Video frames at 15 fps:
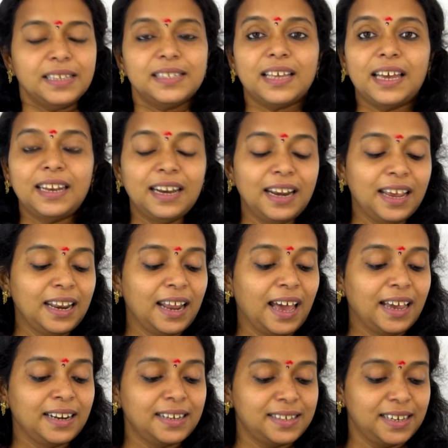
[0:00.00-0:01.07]
Saturday
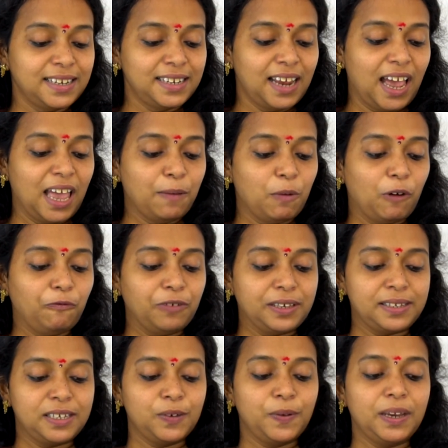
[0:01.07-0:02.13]
night is a time of
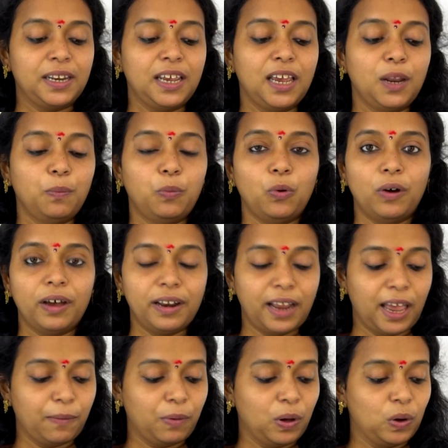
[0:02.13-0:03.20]
festivity in poor
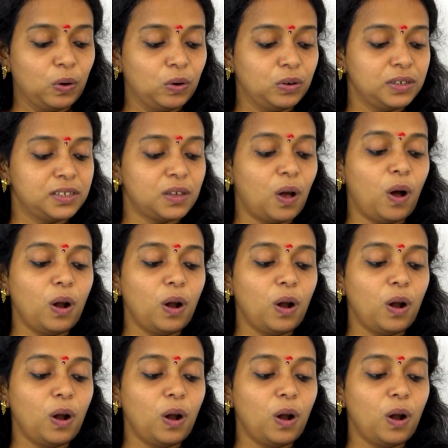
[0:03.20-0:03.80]
neighborhoods.